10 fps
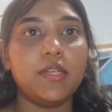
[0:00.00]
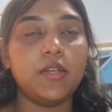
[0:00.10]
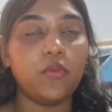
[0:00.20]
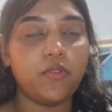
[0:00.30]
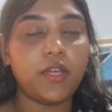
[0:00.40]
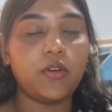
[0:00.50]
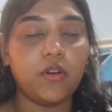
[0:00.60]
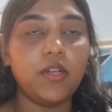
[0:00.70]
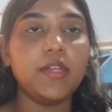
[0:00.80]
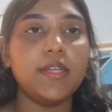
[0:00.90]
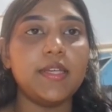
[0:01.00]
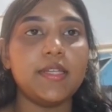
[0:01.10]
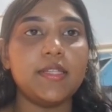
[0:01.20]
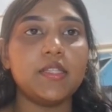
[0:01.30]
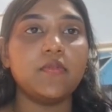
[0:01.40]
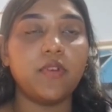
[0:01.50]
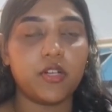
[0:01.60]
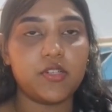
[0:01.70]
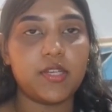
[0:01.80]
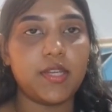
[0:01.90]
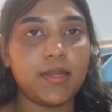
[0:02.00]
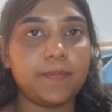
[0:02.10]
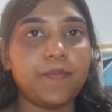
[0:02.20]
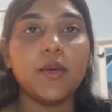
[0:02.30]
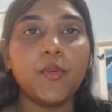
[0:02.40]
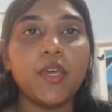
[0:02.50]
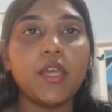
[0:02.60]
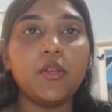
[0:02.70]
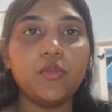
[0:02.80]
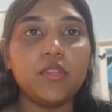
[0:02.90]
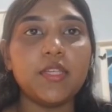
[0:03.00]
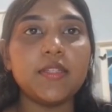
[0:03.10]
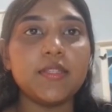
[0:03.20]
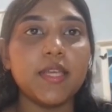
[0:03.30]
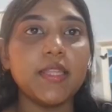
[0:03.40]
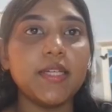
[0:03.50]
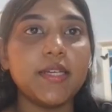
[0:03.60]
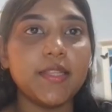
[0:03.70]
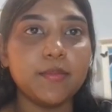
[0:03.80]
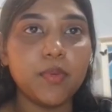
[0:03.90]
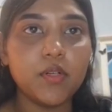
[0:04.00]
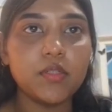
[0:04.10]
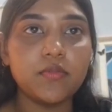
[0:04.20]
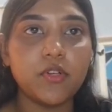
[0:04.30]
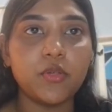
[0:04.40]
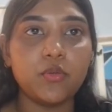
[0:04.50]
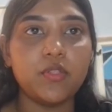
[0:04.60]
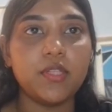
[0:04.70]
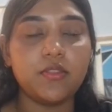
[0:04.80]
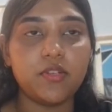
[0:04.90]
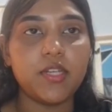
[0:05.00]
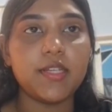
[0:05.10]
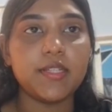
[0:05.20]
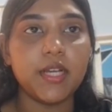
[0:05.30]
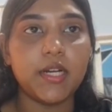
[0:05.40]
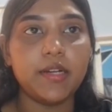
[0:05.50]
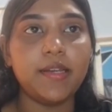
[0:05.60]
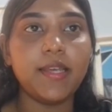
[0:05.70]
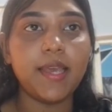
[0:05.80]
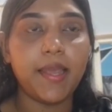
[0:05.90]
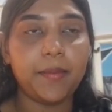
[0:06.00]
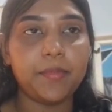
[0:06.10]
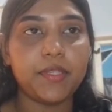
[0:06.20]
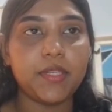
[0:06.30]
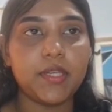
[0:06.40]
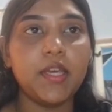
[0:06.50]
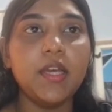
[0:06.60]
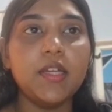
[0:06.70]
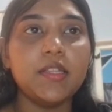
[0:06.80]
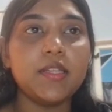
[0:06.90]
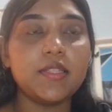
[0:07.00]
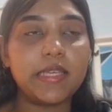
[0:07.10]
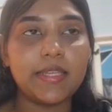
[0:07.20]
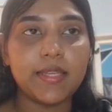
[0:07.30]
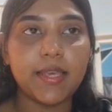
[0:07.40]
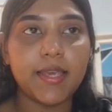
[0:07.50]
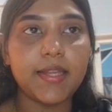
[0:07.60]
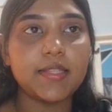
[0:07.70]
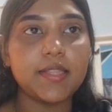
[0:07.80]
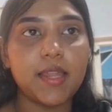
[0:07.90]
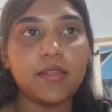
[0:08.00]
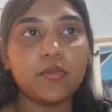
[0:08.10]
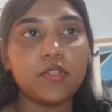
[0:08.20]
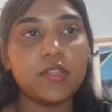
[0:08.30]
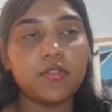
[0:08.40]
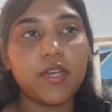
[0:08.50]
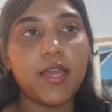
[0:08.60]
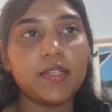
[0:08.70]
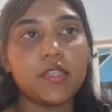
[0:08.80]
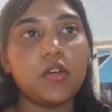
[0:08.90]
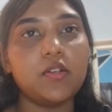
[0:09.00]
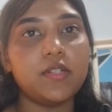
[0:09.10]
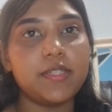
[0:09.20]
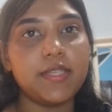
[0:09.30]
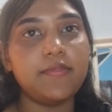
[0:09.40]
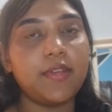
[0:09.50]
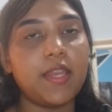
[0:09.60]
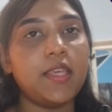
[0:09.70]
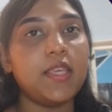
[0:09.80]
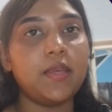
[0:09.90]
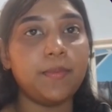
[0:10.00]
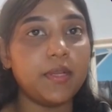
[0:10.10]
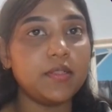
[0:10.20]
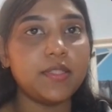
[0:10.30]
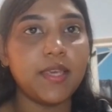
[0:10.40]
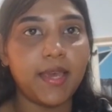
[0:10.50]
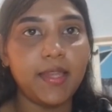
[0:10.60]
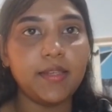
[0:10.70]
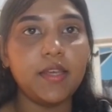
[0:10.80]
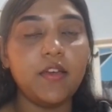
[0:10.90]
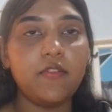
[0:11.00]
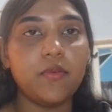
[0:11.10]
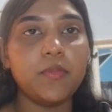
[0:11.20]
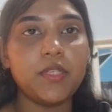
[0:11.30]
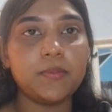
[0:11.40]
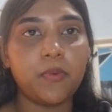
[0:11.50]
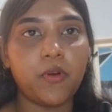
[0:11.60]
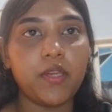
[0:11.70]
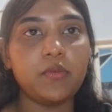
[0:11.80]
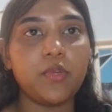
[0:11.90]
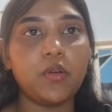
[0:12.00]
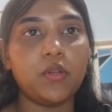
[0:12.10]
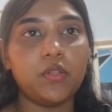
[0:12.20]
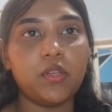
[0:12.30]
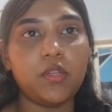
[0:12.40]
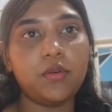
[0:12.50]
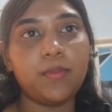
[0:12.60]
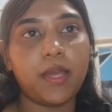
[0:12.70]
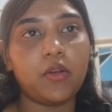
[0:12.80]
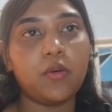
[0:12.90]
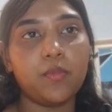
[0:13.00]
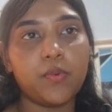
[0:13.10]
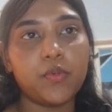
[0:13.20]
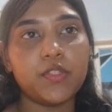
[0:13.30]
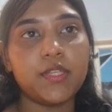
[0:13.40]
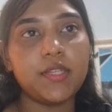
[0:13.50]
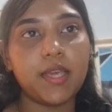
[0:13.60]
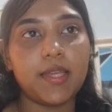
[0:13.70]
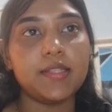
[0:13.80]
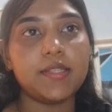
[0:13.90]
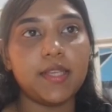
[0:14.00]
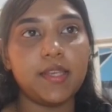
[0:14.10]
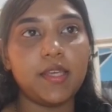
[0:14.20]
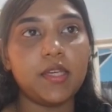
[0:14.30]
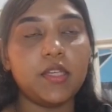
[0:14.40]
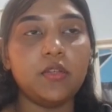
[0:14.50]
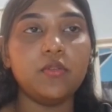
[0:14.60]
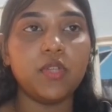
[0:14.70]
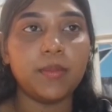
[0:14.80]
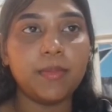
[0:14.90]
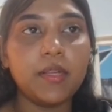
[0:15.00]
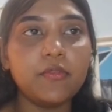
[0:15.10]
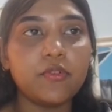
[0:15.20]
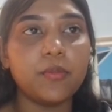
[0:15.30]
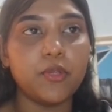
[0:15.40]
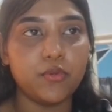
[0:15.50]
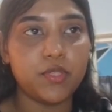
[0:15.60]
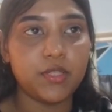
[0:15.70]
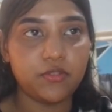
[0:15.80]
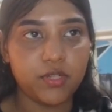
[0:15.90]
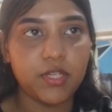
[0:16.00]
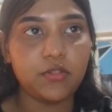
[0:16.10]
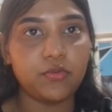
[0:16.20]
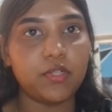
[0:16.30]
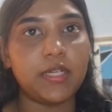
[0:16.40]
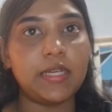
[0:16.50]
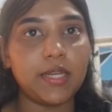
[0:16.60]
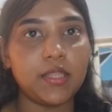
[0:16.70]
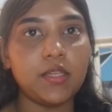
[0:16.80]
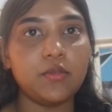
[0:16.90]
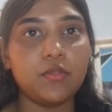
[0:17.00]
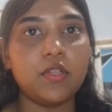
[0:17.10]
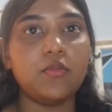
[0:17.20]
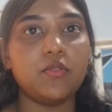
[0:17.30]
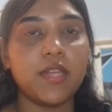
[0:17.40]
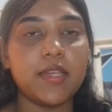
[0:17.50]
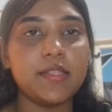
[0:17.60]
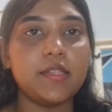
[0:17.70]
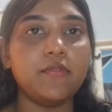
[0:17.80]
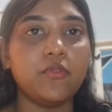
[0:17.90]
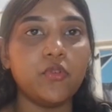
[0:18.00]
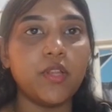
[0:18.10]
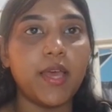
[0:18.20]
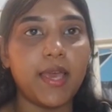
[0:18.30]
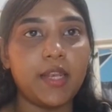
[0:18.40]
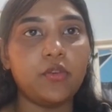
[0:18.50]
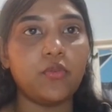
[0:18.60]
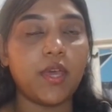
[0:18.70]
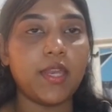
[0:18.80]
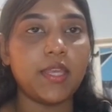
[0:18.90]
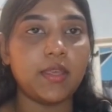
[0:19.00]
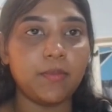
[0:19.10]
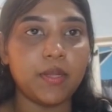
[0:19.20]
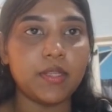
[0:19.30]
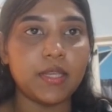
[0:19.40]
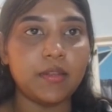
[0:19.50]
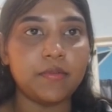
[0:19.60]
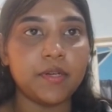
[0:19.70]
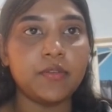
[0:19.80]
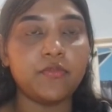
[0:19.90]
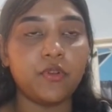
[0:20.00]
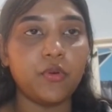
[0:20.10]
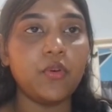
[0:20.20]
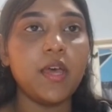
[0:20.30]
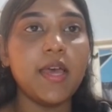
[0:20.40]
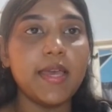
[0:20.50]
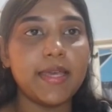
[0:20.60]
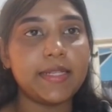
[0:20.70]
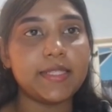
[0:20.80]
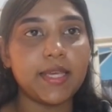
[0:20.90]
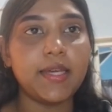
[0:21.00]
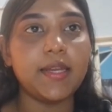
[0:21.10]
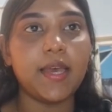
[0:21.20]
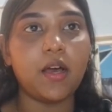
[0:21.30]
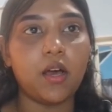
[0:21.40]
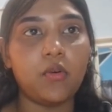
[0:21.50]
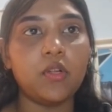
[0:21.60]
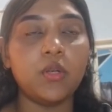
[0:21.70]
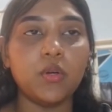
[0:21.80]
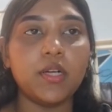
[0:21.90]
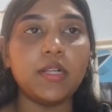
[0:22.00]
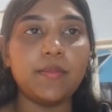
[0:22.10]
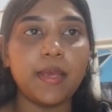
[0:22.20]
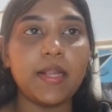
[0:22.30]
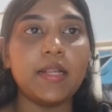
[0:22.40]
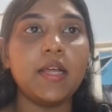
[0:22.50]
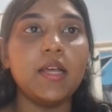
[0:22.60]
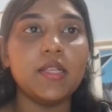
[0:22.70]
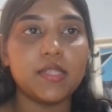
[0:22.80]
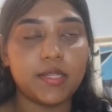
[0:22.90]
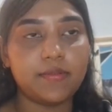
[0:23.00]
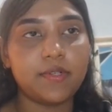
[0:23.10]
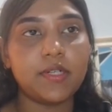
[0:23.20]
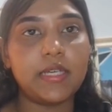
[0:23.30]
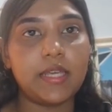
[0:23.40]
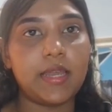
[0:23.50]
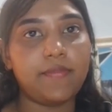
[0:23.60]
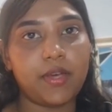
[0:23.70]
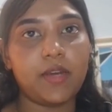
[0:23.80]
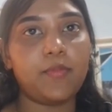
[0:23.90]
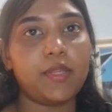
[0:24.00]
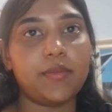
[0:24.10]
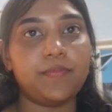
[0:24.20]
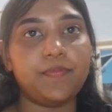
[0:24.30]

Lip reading: Dovecot is functioning. We can notice that the inbox for user tree is currently empty. This indicates that user tree has not received any emails yet. From this point, we continue by composing and sending a new email from user tree to another user to test the full end-to-end email delivery flow inside our local mail server environment.